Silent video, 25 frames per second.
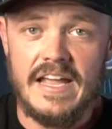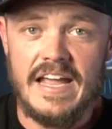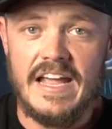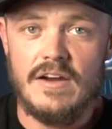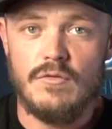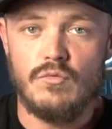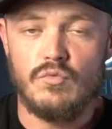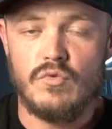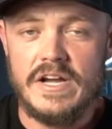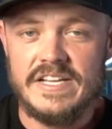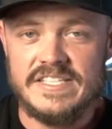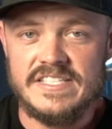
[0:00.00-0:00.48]

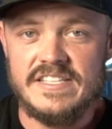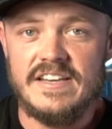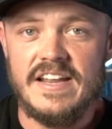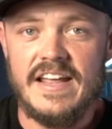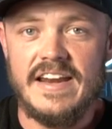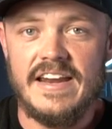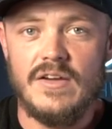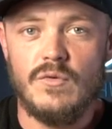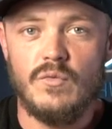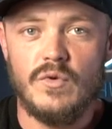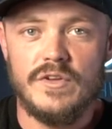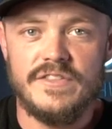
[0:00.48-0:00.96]
and
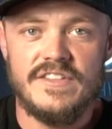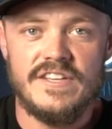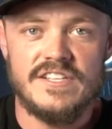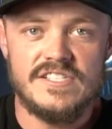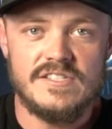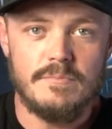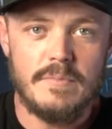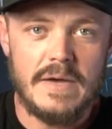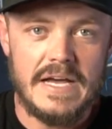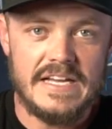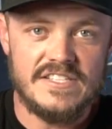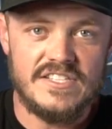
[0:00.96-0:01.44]
resonating with
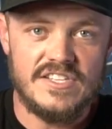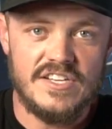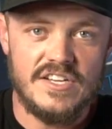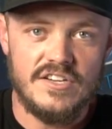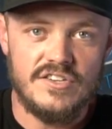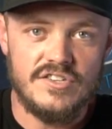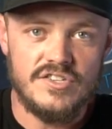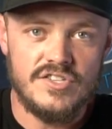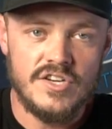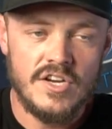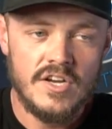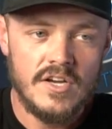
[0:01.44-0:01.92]
this
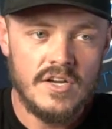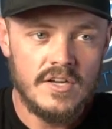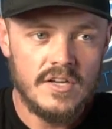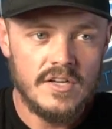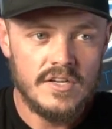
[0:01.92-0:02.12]
message.